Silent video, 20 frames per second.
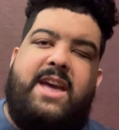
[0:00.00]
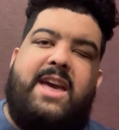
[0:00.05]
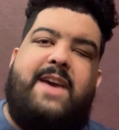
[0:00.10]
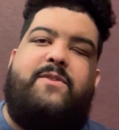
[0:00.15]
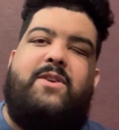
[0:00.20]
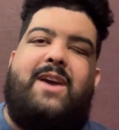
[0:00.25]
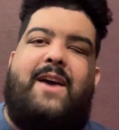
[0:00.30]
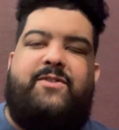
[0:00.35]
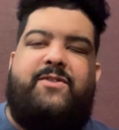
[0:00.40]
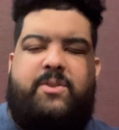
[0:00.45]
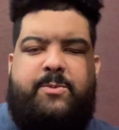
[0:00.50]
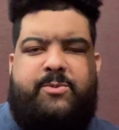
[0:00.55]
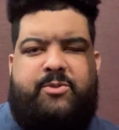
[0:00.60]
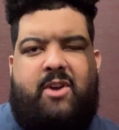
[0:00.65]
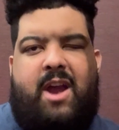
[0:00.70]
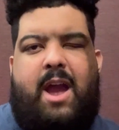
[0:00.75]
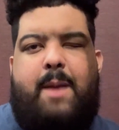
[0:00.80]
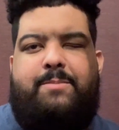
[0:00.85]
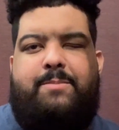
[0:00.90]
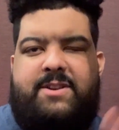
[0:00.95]
If you haven't
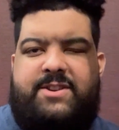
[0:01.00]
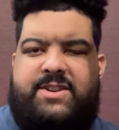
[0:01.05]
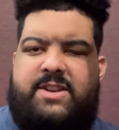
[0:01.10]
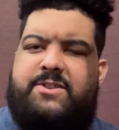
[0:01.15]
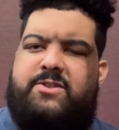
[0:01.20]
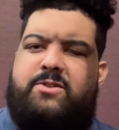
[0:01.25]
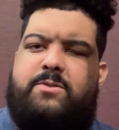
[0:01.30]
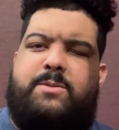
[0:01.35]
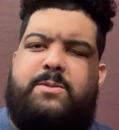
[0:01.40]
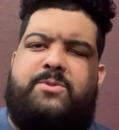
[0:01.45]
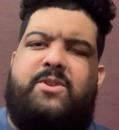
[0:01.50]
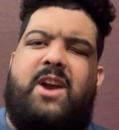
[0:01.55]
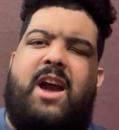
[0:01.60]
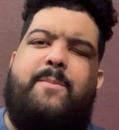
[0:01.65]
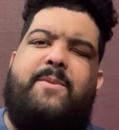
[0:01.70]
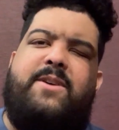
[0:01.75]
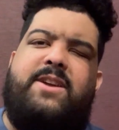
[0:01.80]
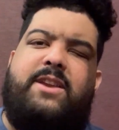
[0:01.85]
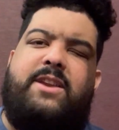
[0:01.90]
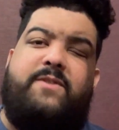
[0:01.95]
subscribed, please consider
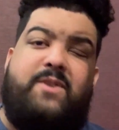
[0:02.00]
subscribing.